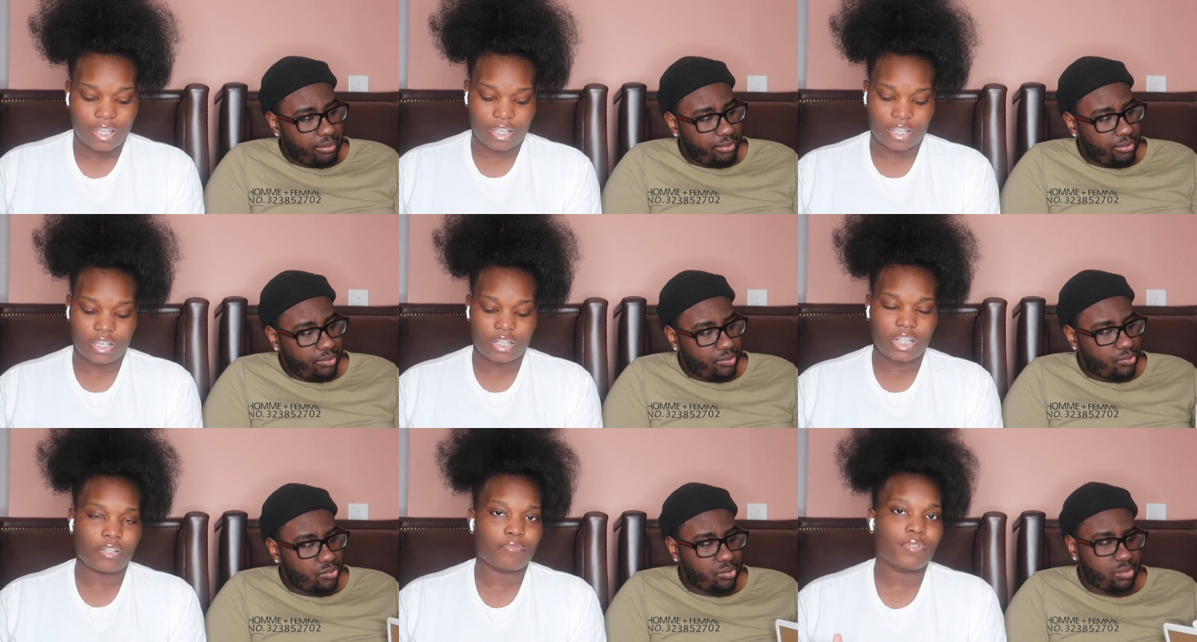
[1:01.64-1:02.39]

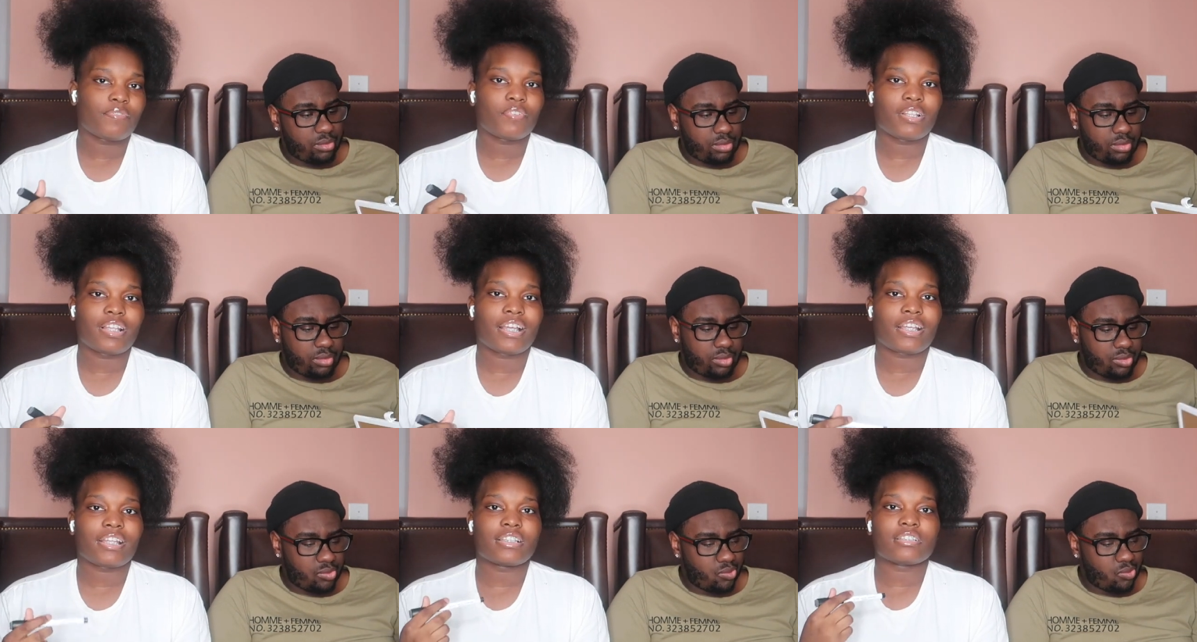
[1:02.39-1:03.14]
Speaker 1: And if we feel
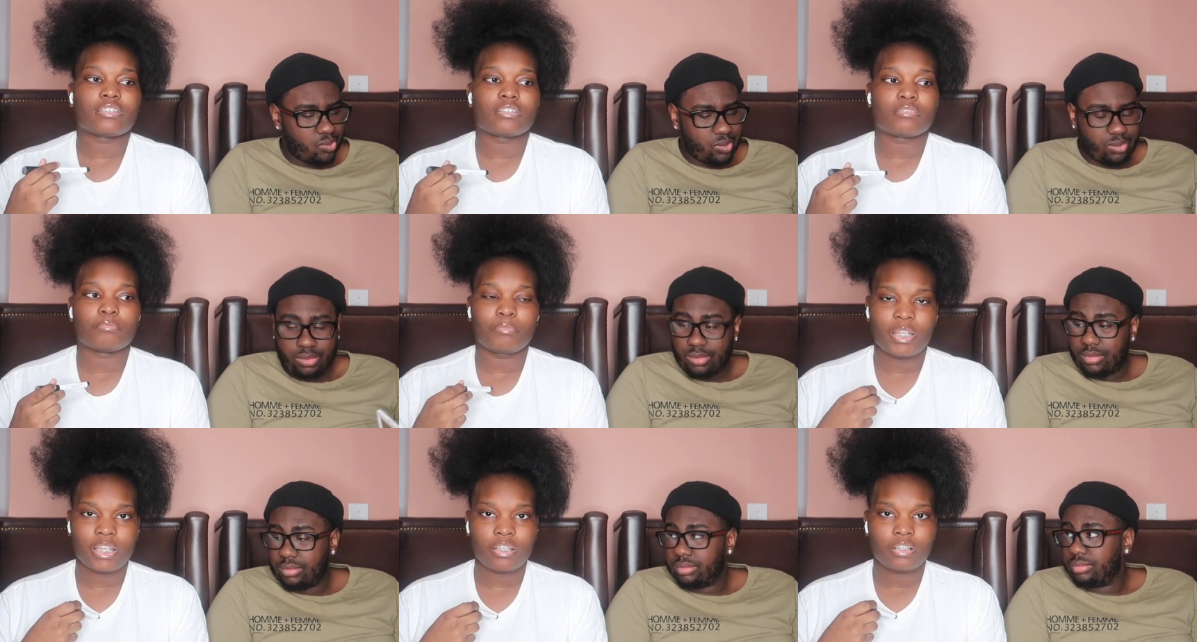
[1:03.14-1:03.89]
like it's
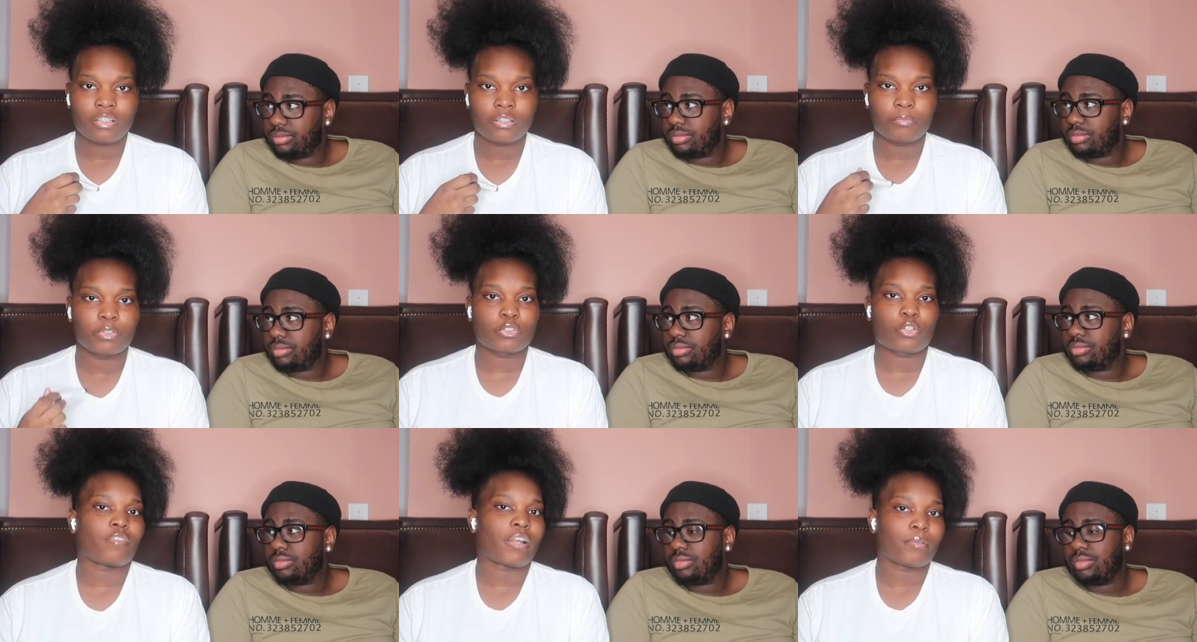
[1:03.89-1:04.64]
me, we're just
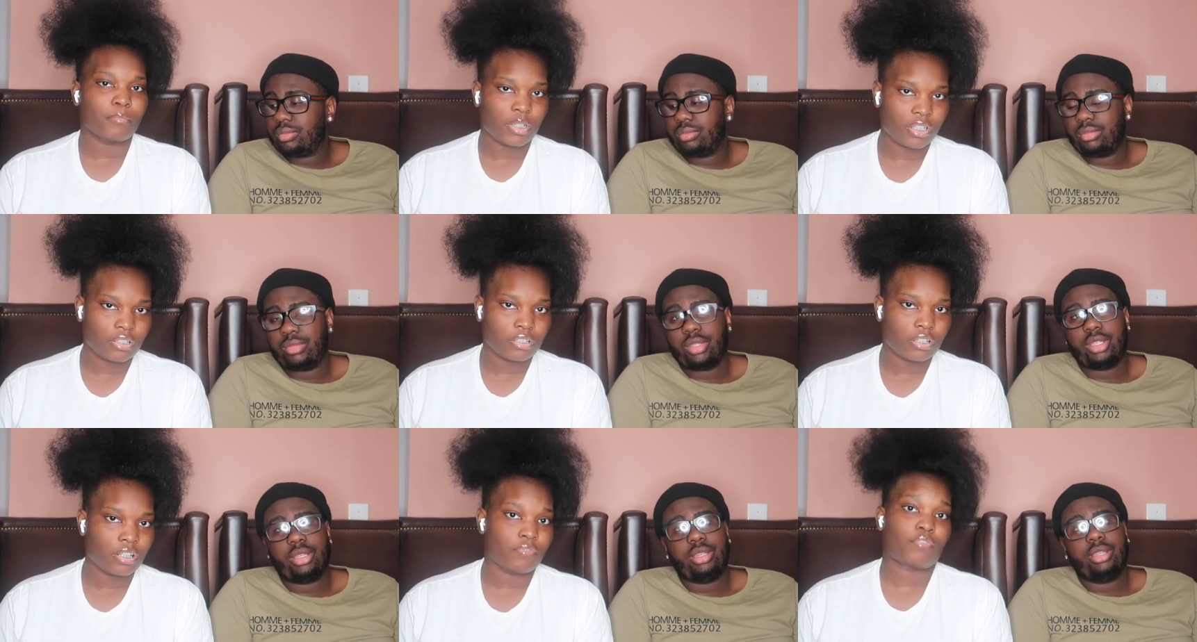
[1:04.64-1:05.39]
gonna write me.
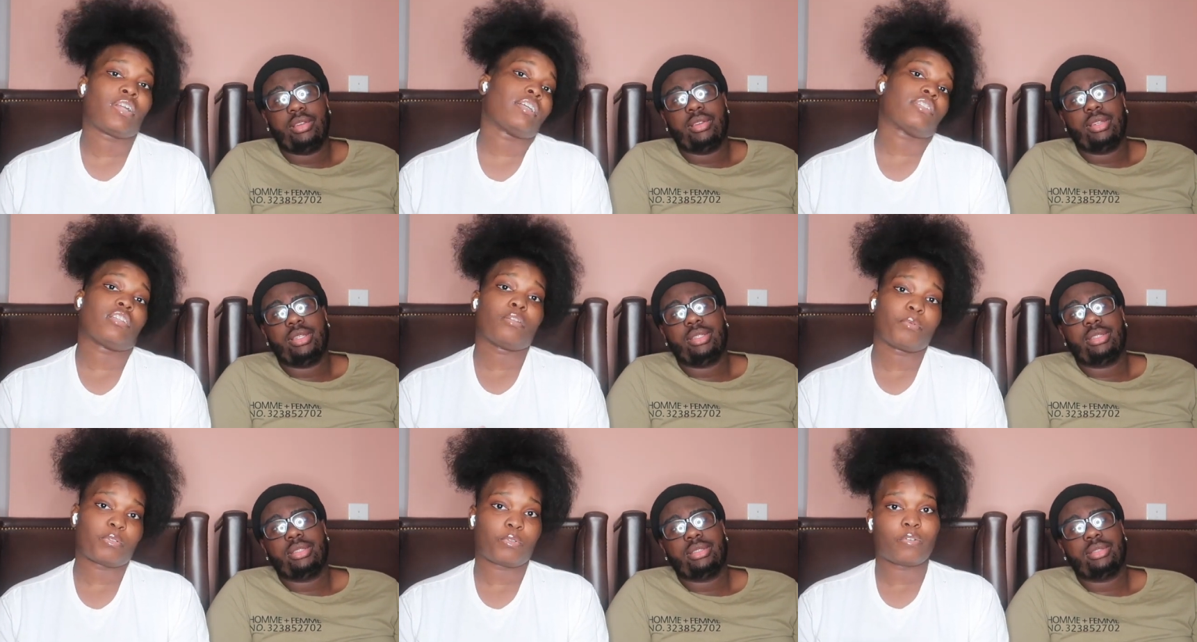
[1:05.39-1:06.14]
If we feel like it's the other
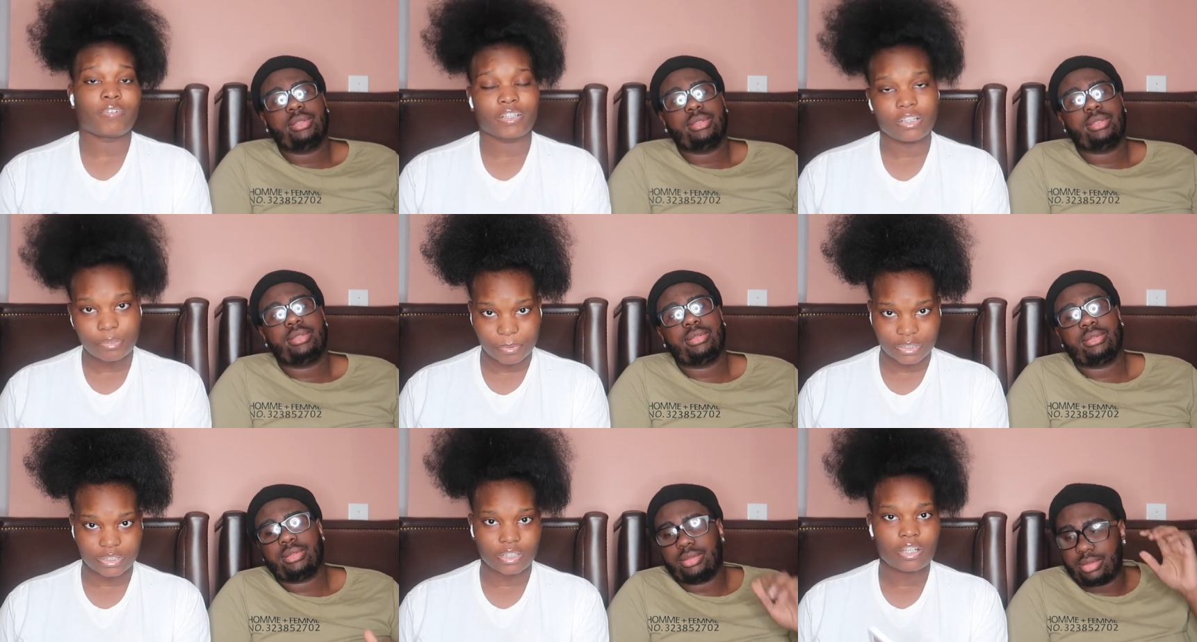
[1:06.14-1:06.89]
person, we're gonna write the other
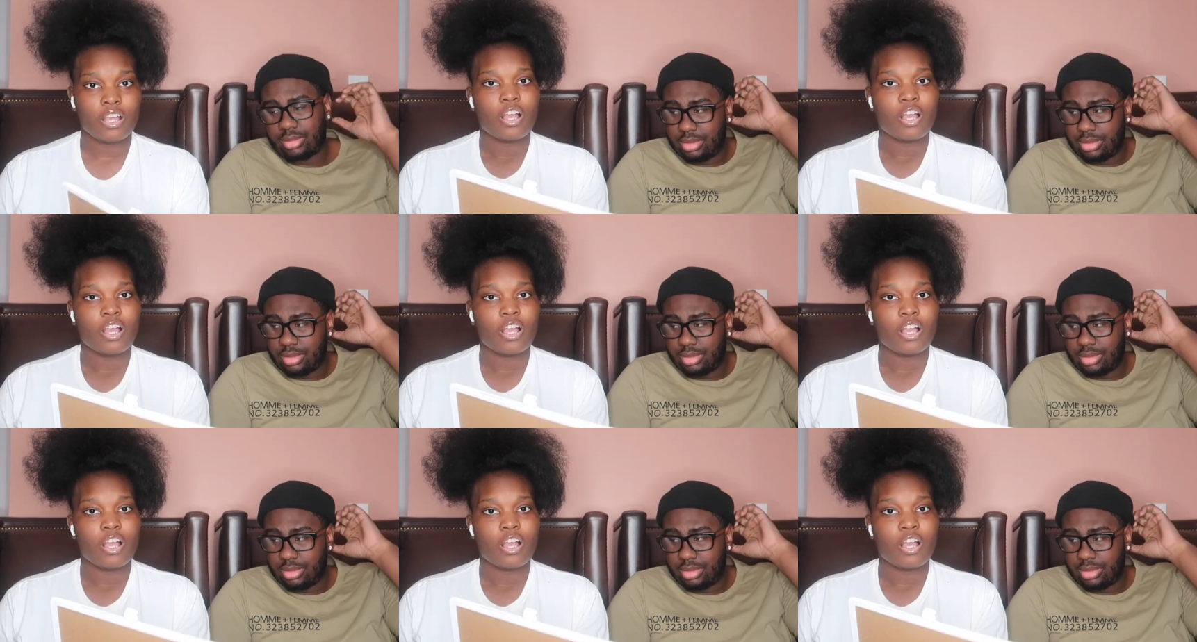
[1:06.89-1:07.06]
person.